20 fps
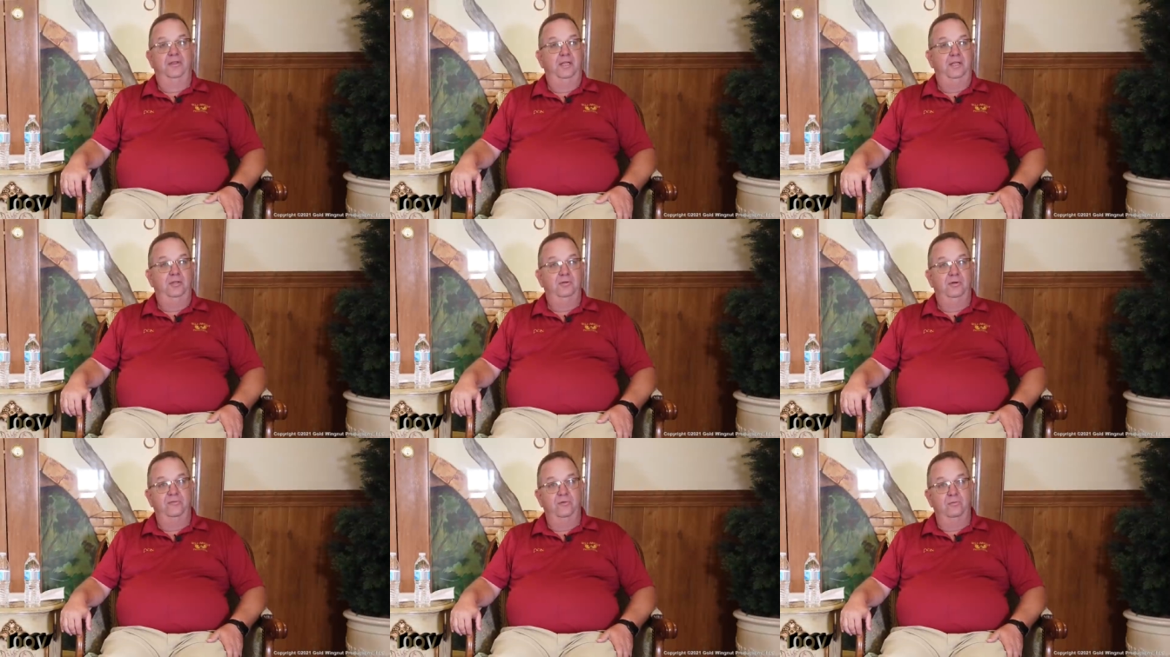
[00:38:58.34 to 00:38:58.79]

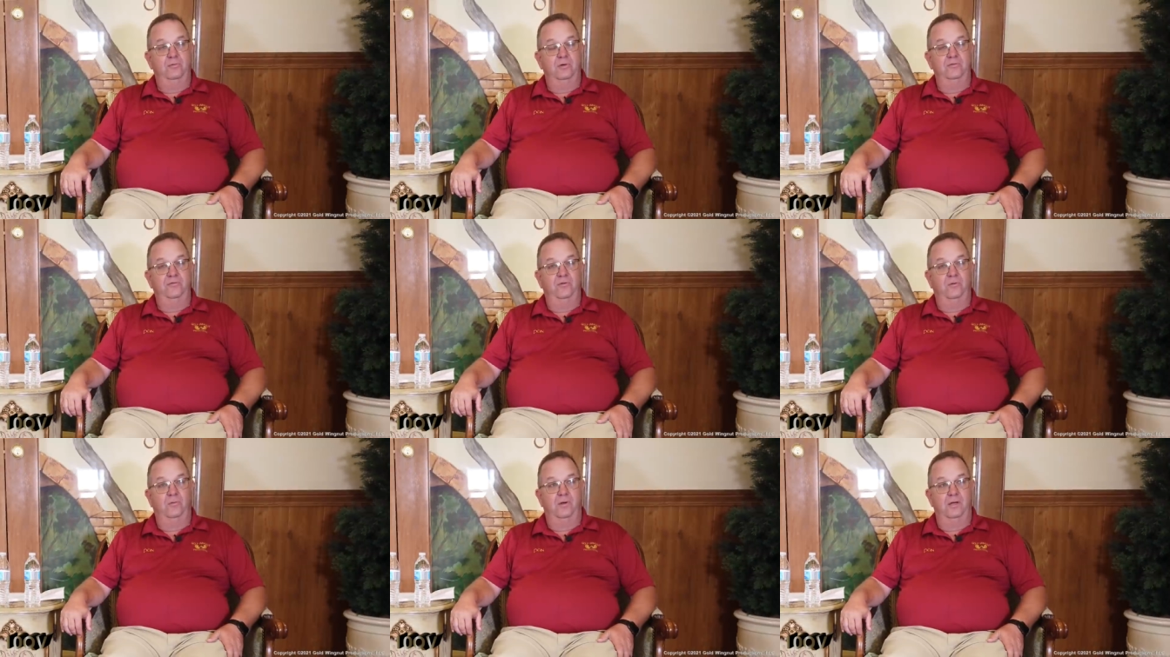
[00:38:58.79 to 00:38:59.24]
thank you
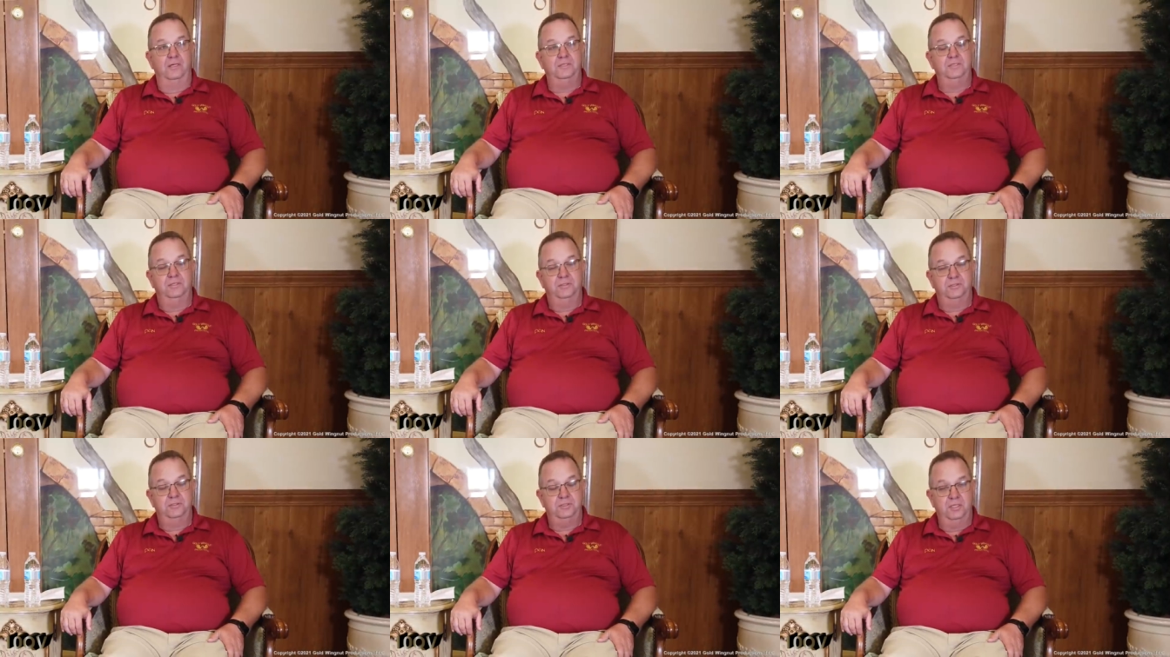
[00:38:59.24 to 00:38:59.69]
everyone for
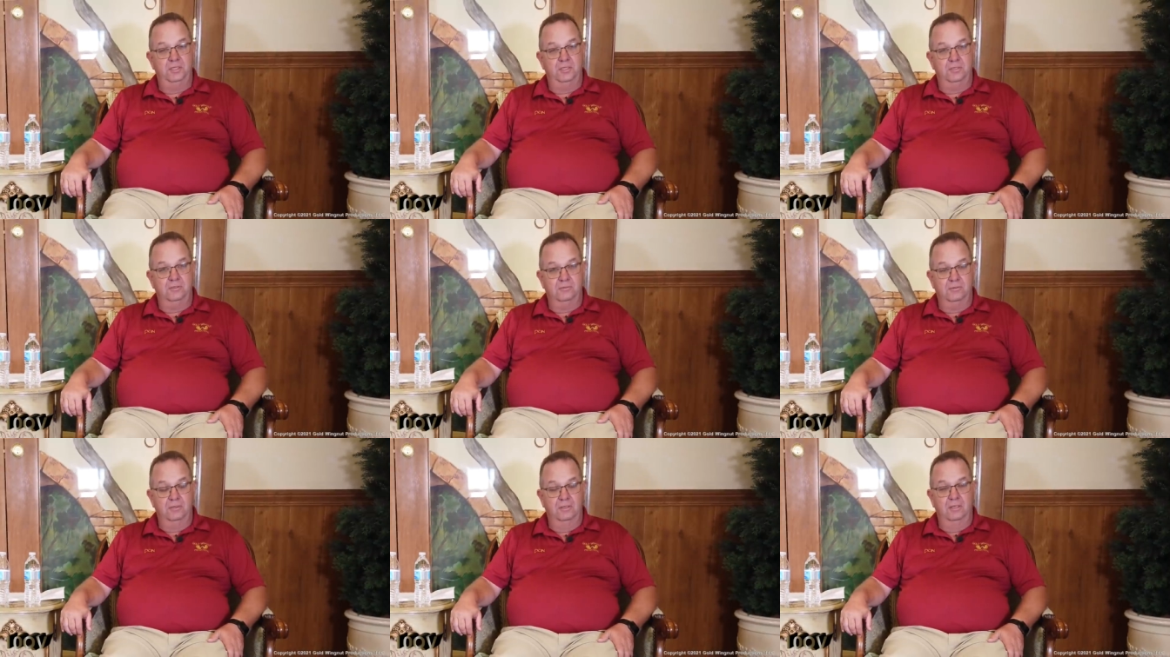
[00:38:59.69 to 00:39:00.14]
watching the
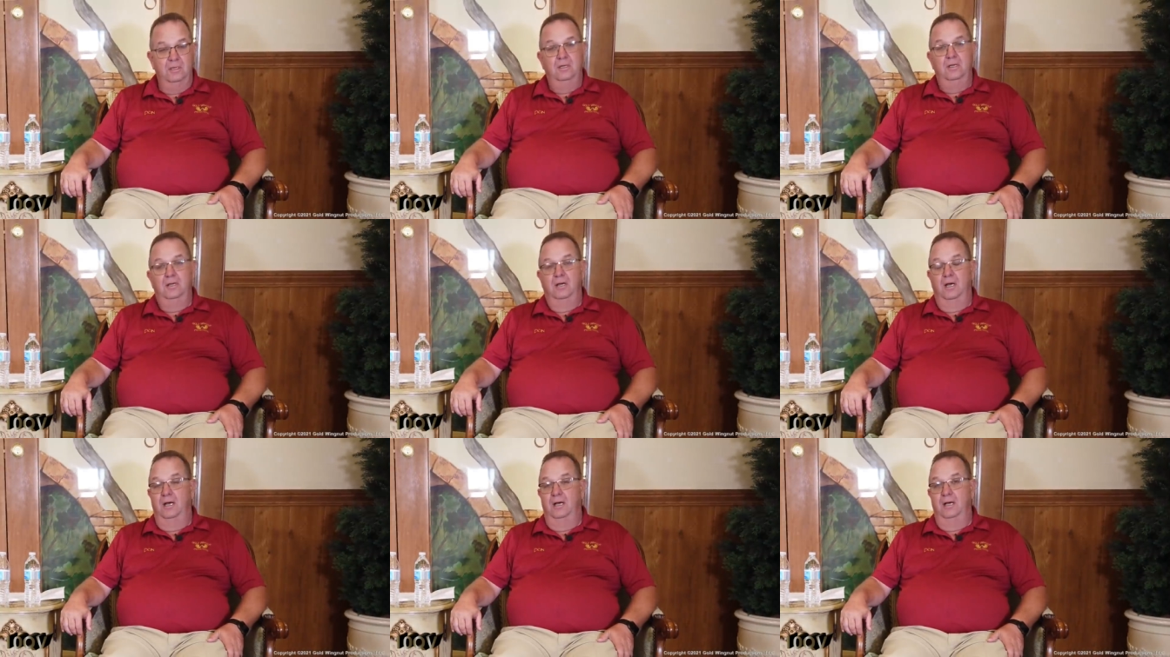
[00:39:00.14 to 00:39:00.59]
show.
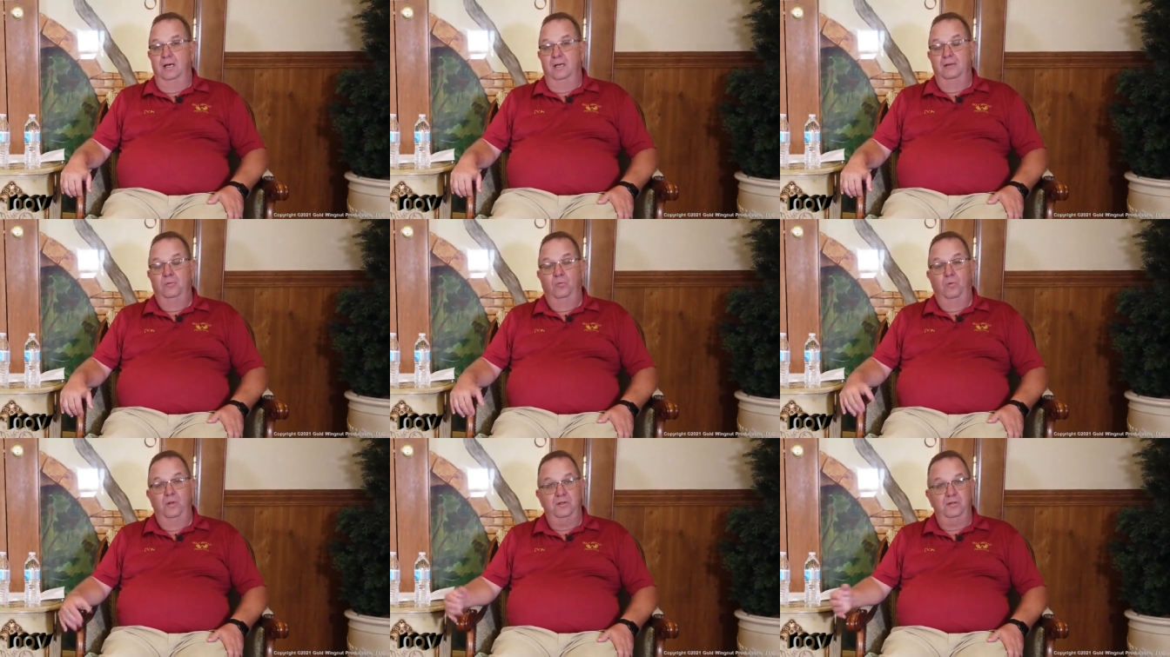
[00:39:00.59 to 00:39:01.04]

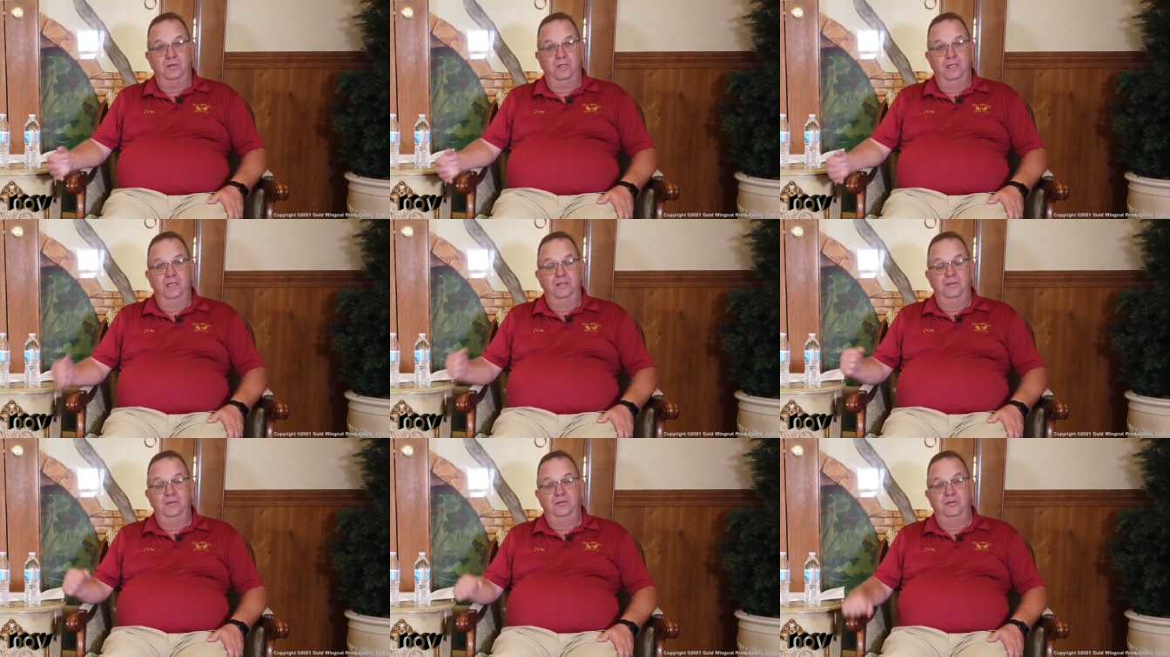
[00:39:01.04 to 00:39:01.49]
Once
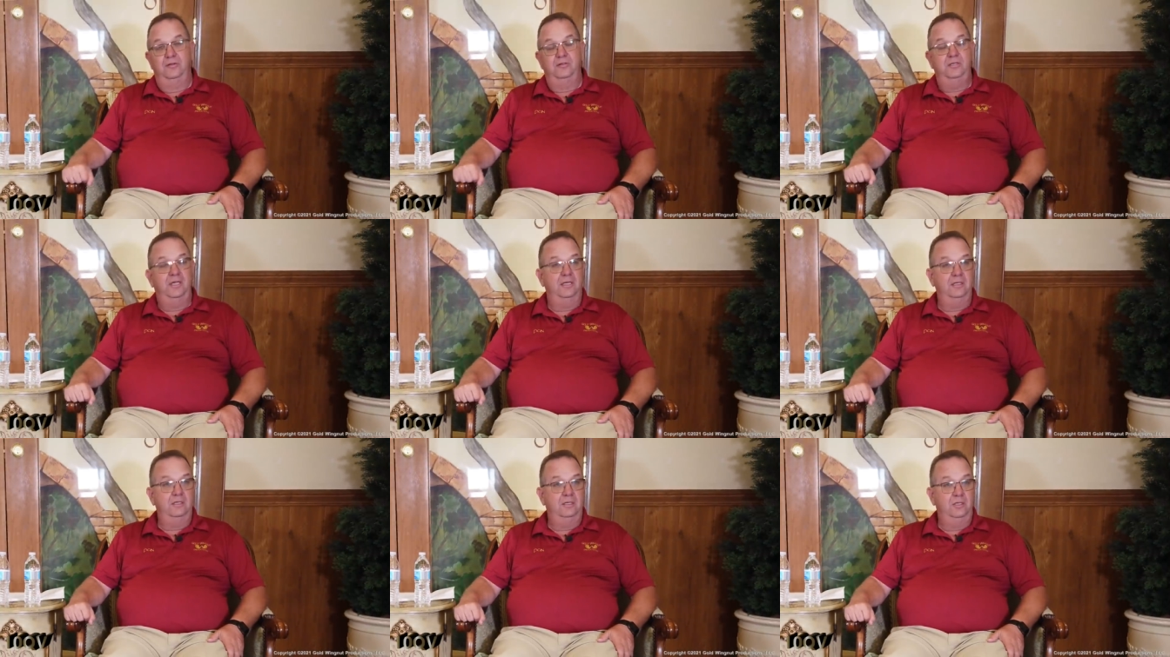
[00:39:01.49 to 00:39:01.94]
again, this is
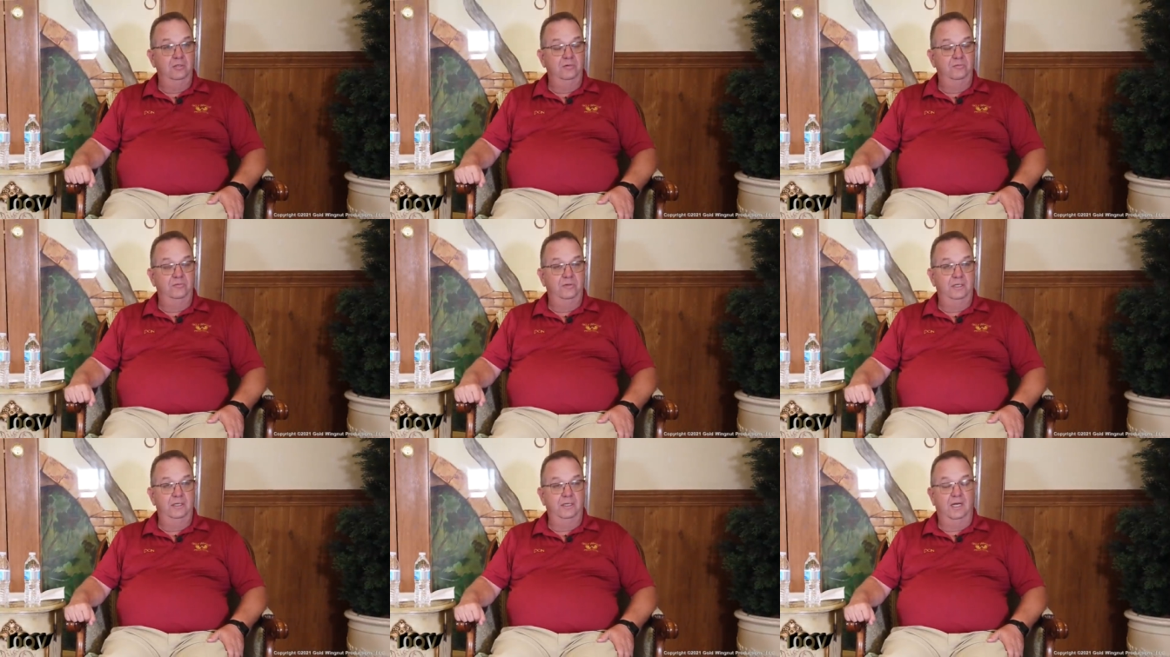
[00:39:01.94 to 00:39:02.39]

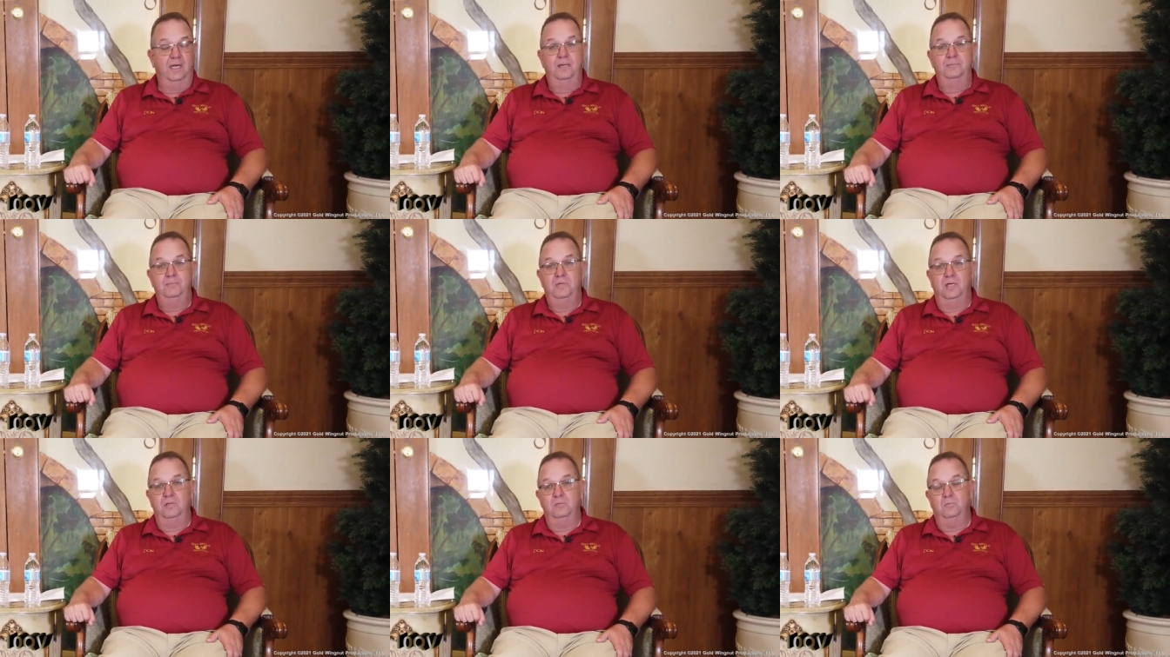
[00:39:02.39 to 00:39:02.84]
10QV.
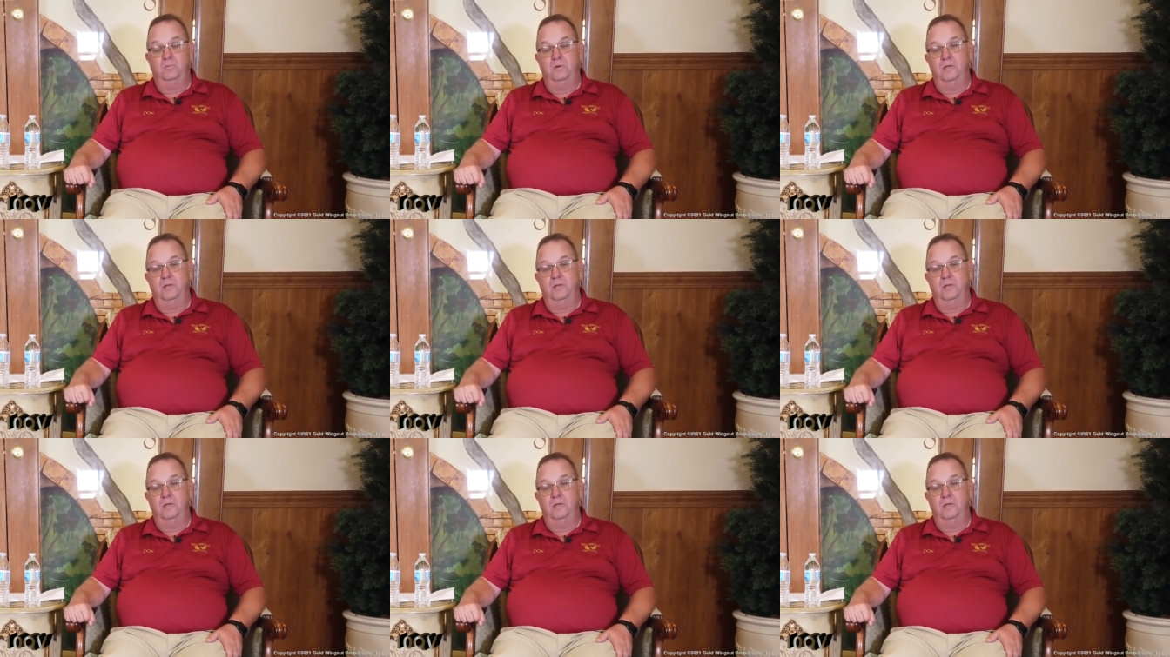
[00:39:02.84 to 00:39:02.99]
I'm Don